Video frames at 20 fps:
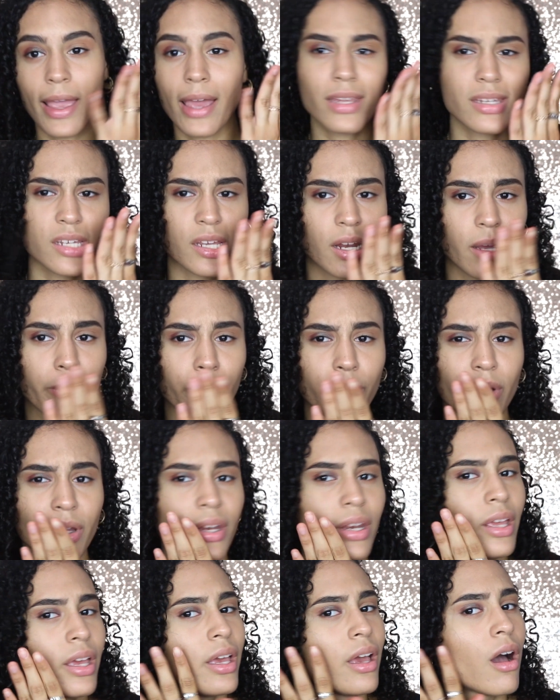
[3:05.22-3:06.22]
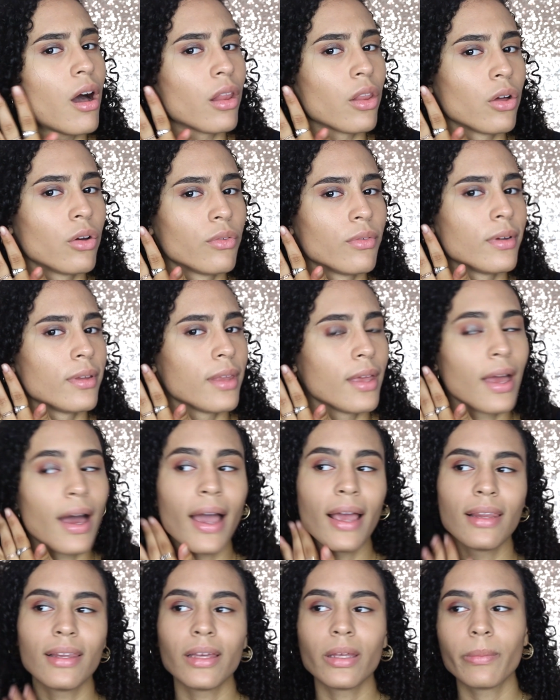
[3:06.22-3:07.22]
I ended up putting it all over the
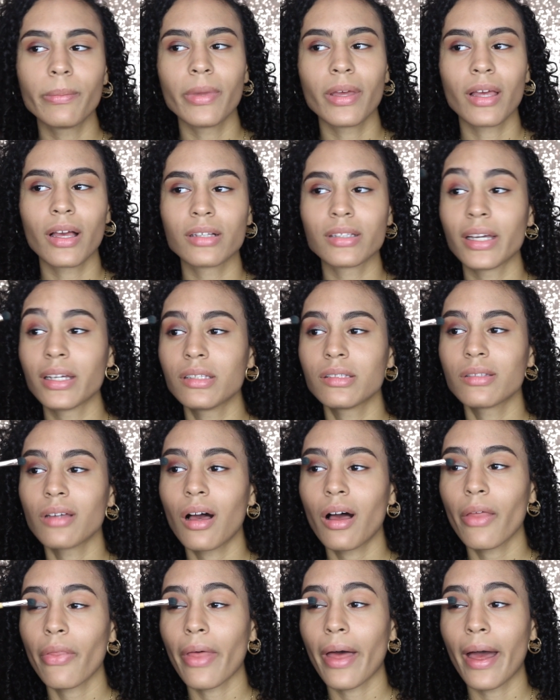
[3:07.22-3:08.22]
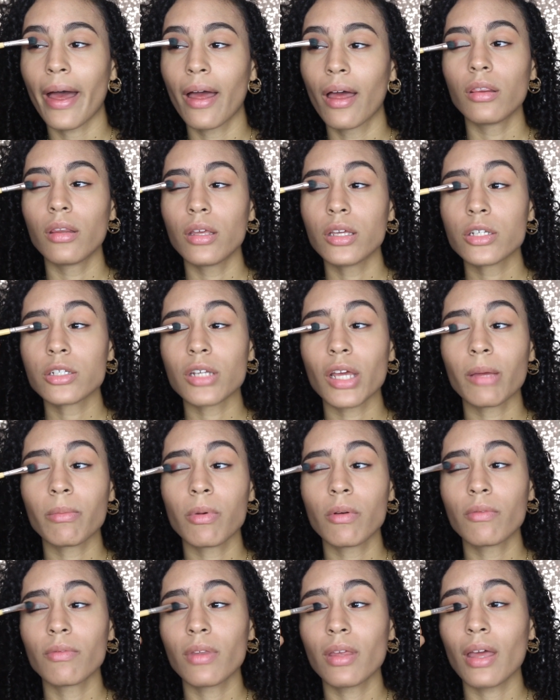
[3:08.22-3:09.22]
eyelid because I saw that the shape
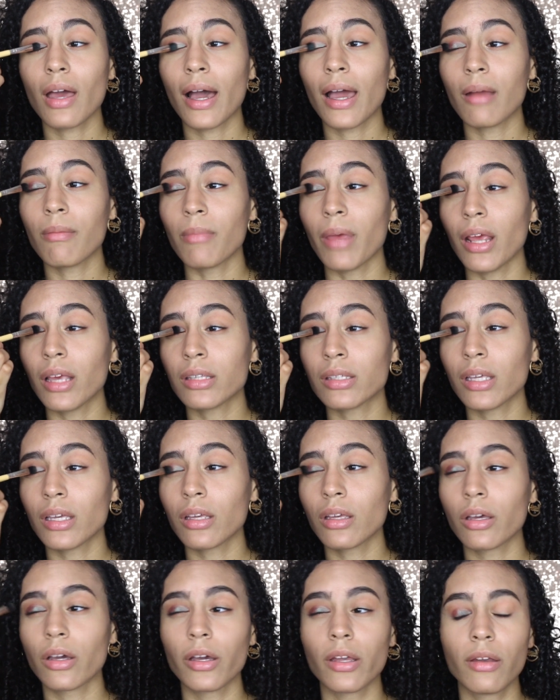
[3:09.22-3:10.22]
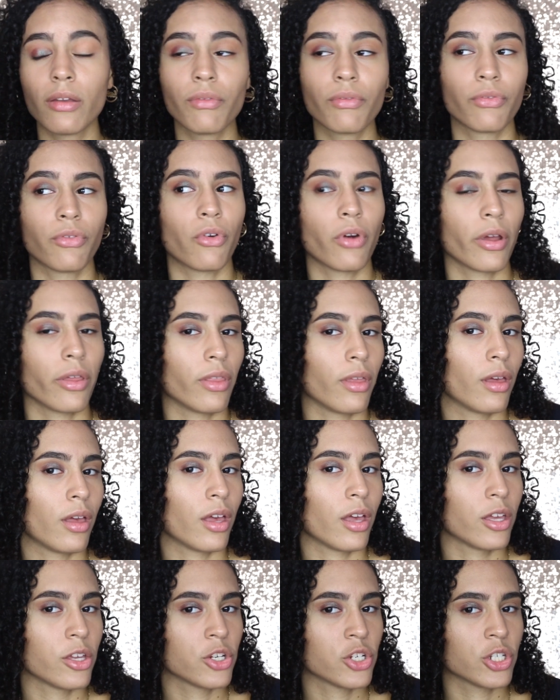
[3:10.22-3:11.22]
of the eye makes it good for
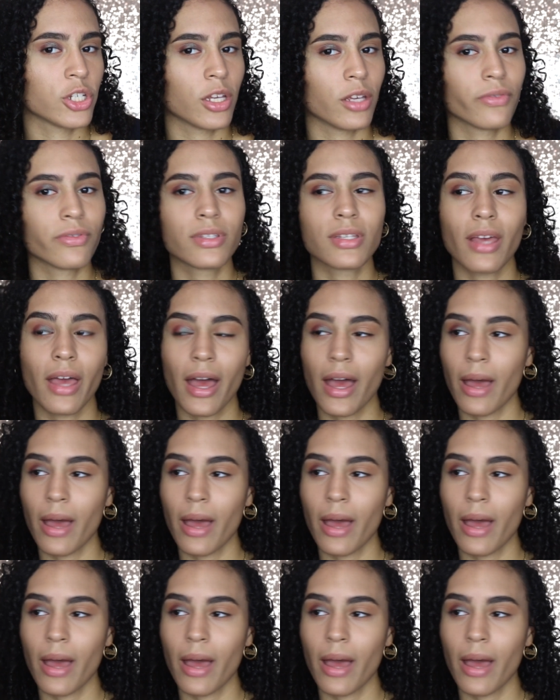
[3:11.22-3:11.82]
the shift to